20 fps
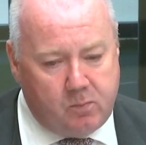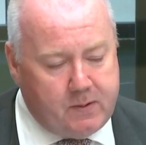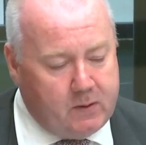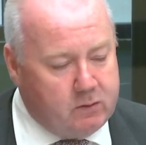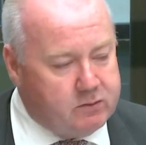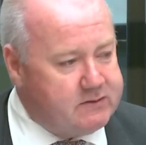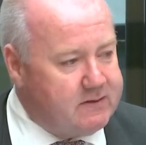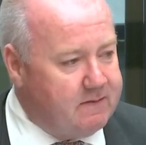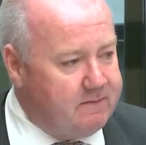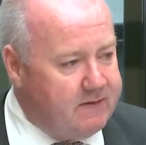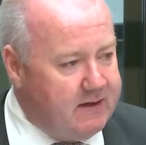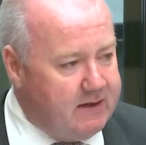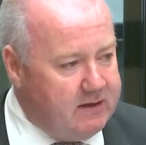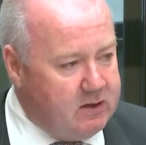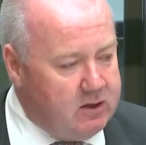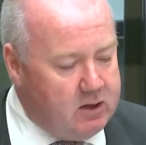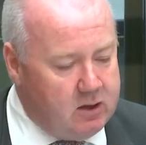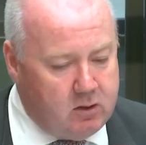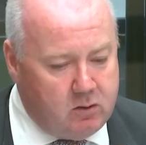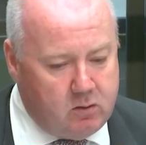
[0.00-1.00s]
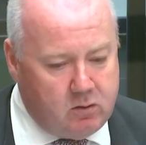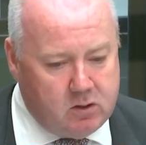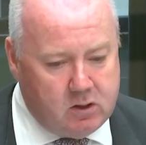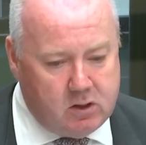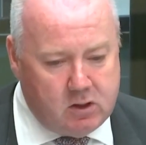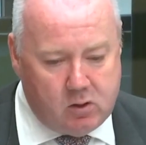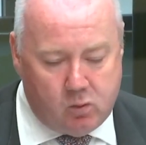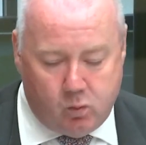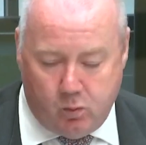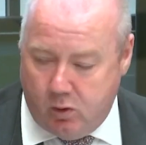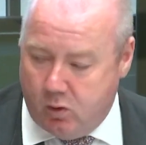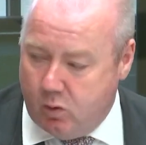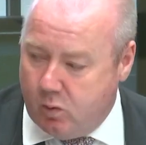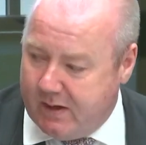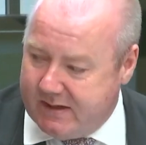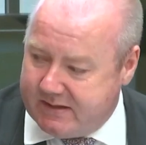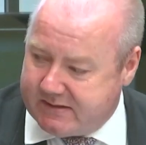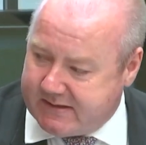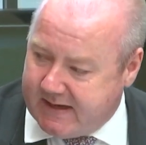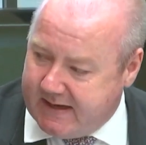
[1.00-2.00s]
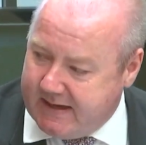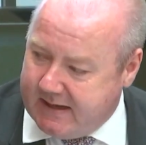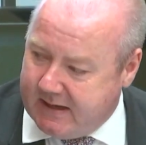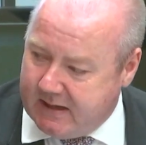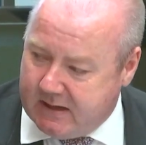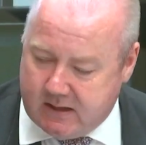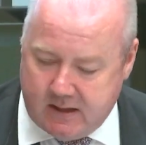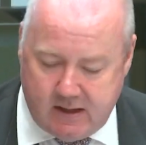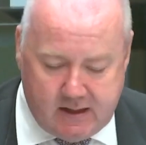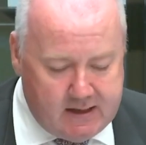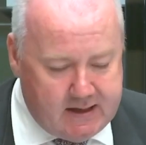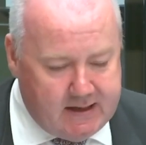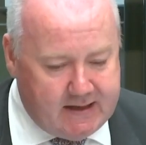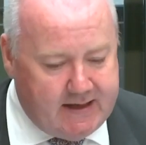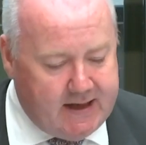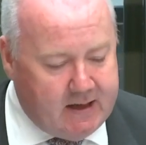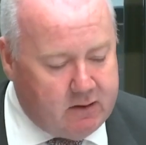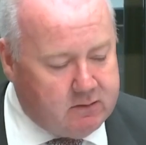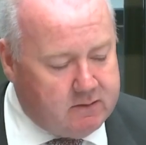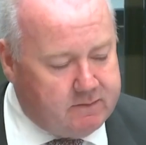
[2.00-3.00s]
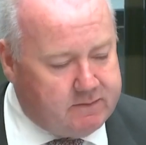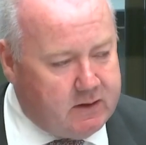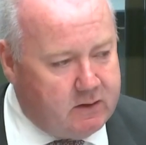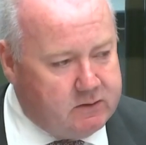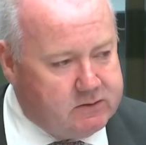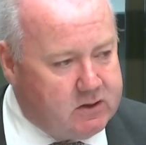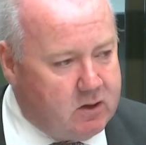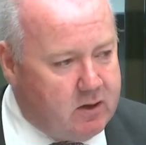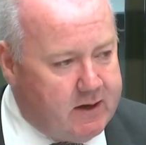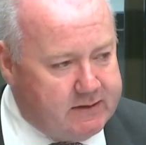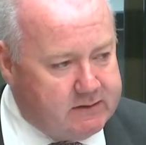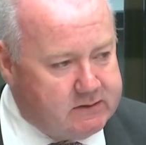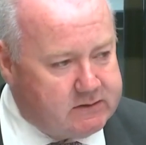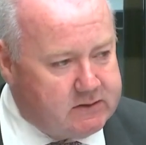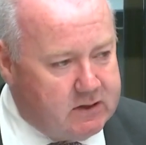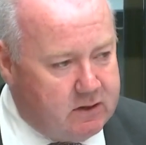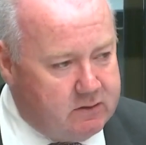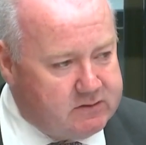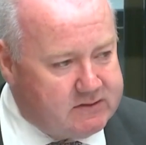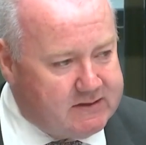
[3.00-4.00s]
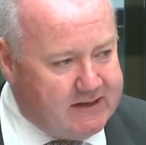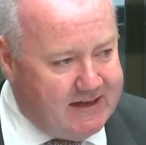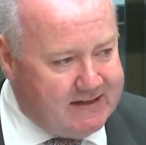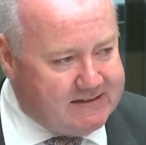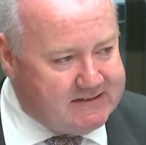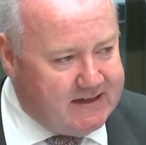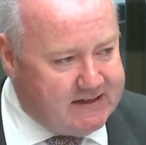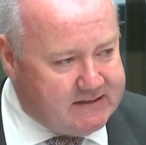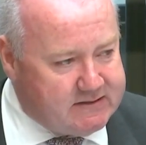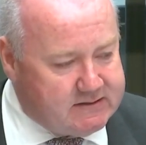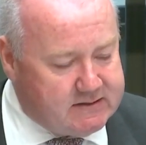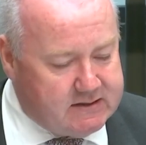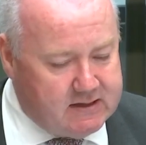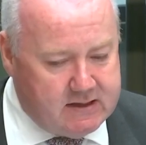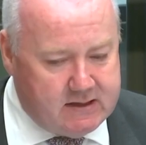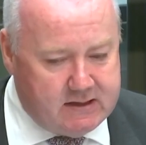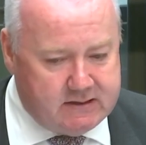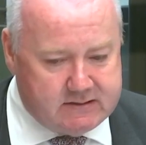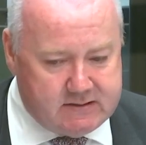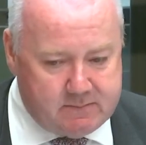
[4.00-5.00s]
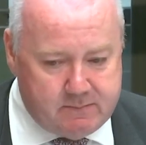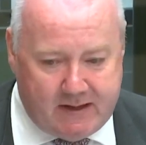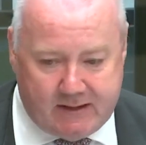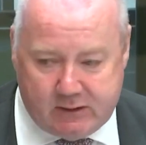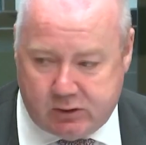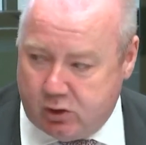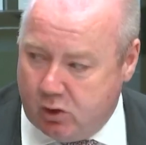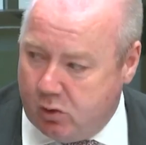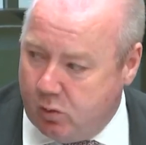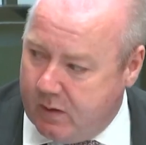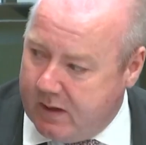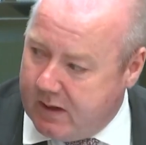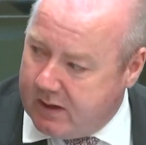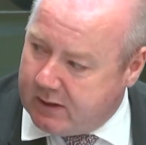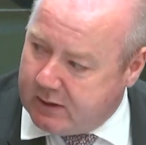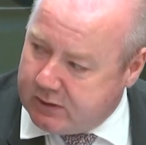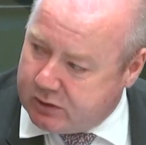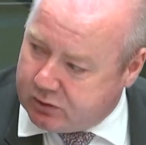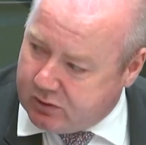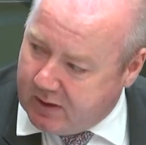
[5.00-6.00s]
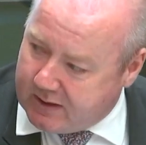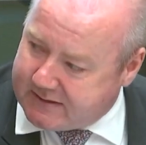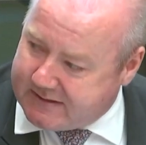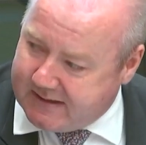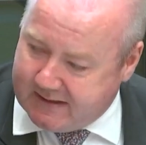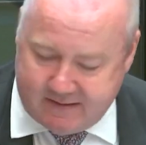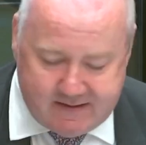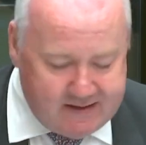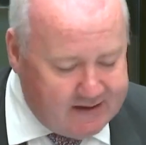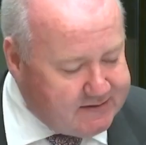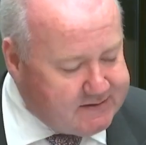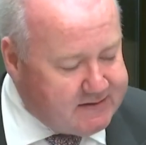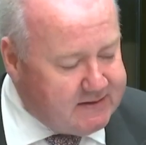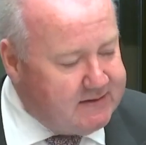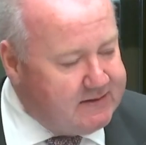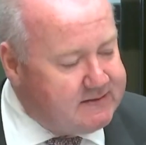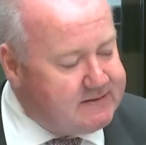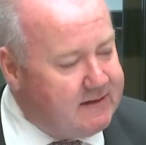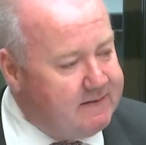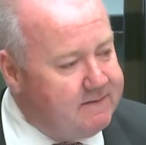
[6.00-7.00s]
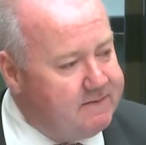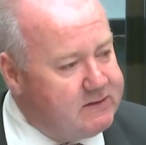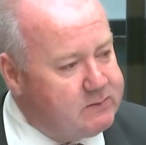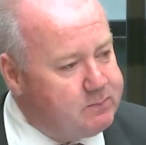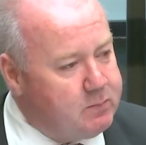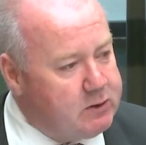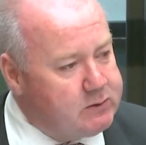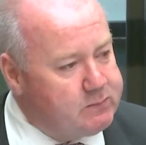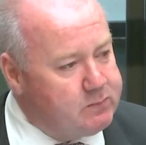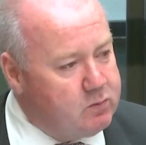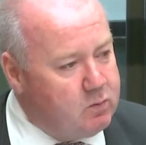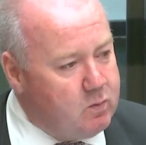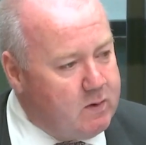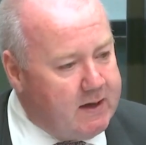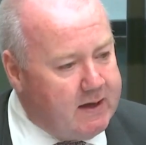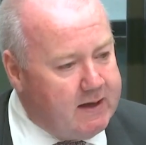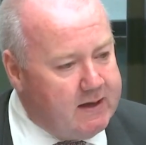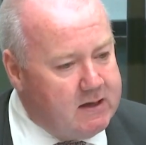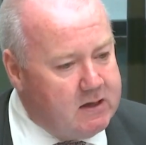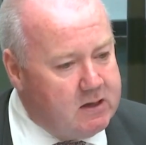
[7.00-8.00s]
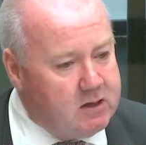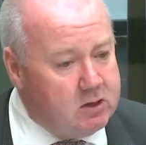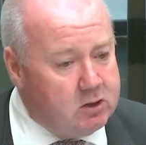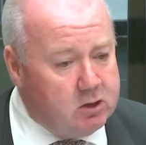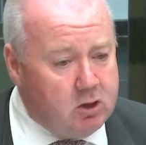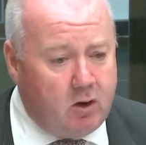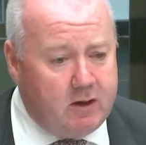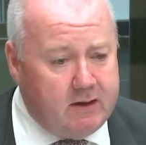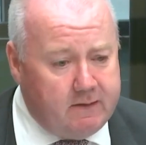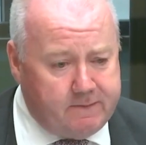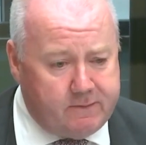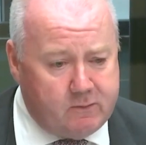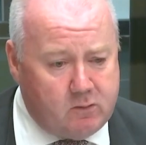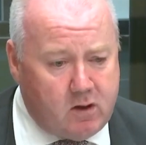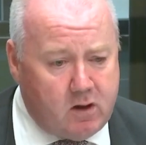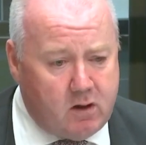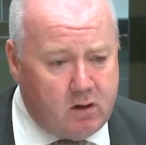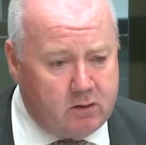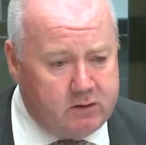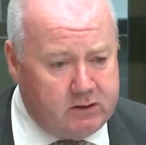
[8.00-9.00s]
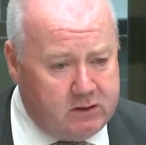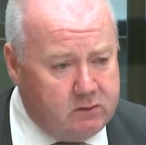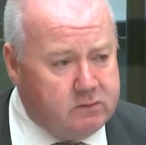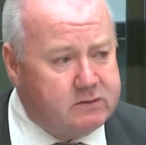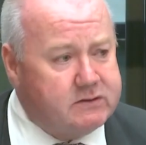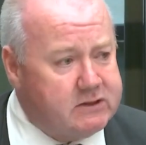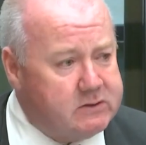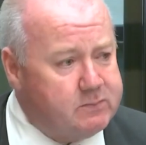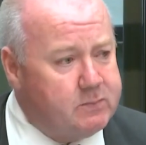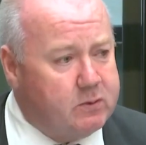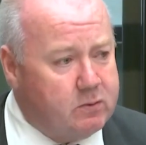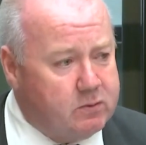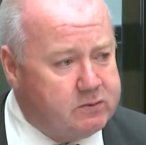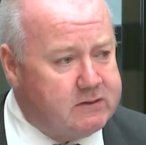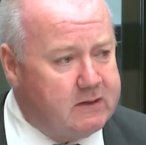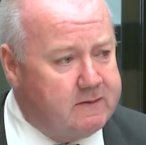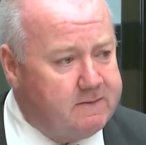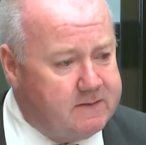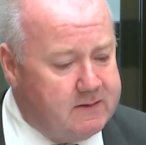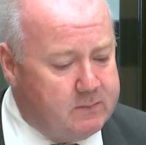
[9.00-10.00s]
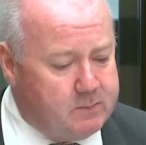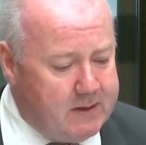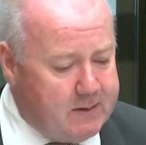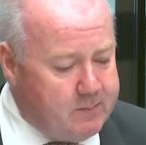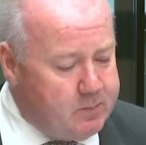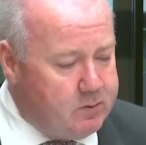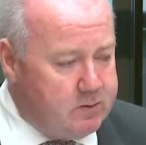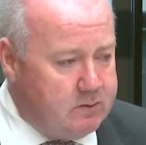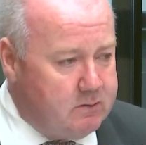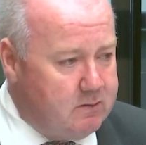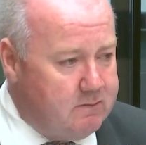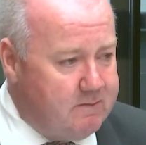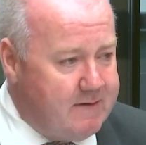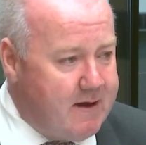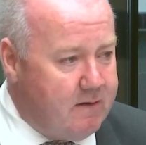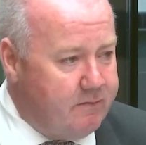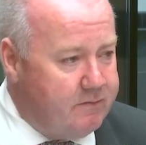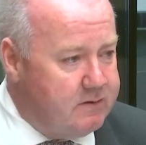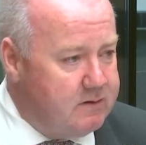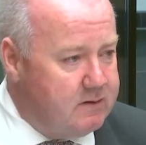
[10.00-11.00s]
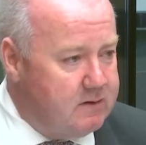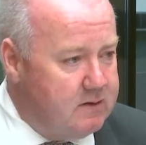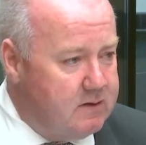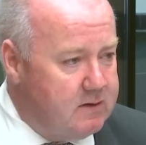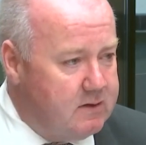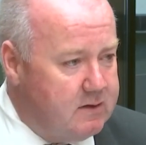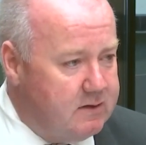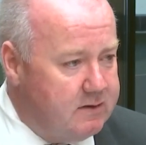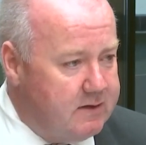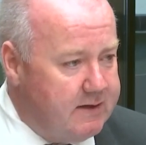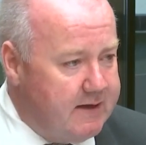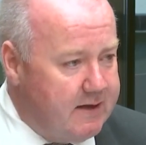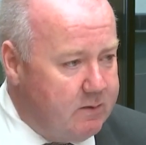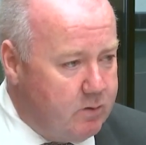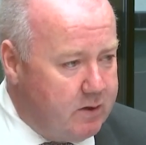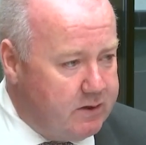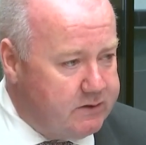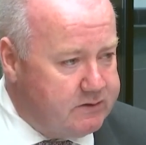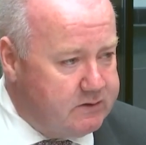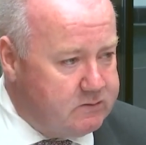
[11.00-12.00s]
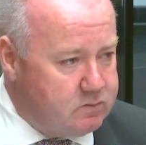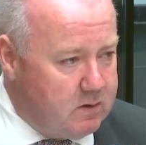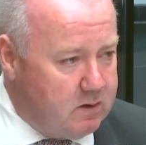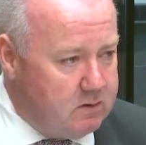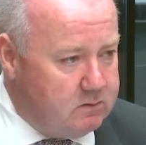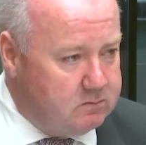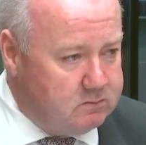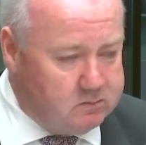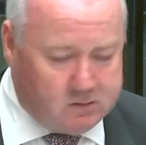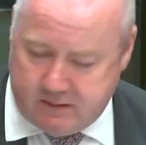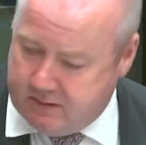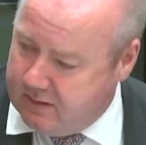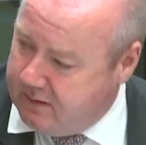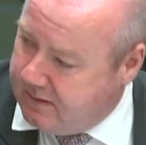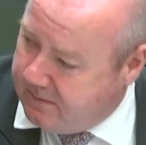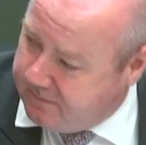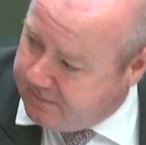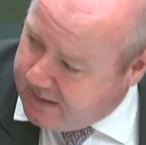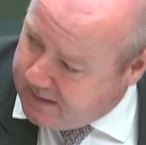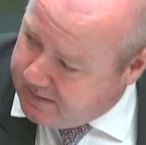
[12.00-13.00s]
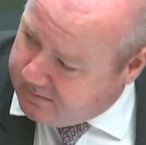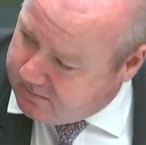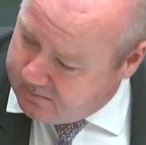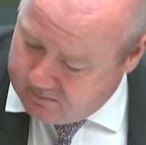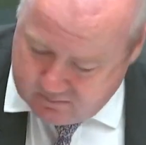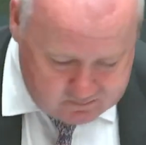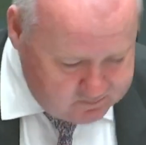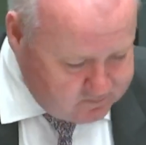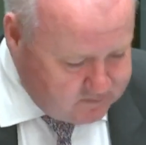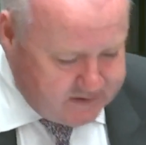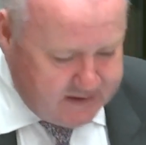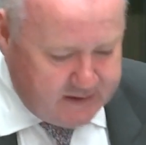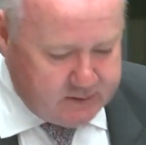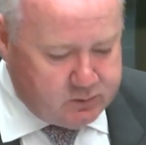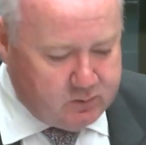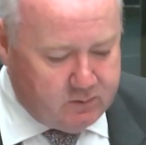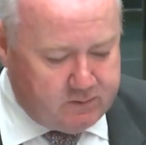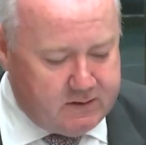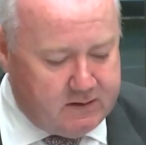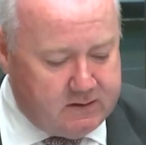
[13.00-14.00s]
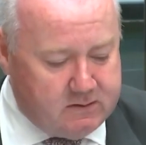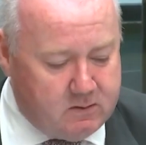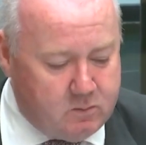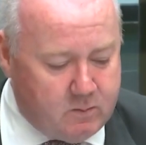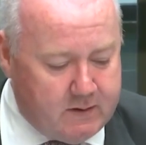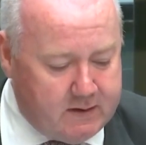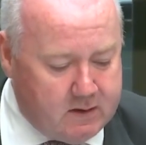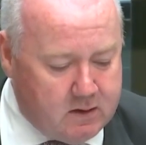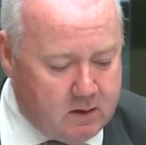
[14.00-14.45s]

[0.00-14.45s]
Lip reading: build something new, we always take account of those guidance notes that exist to make sure we are constructing things in the safest possible way, not only for our users, but also for the people that are around the networks as well. I don't know if that takes your thunder away.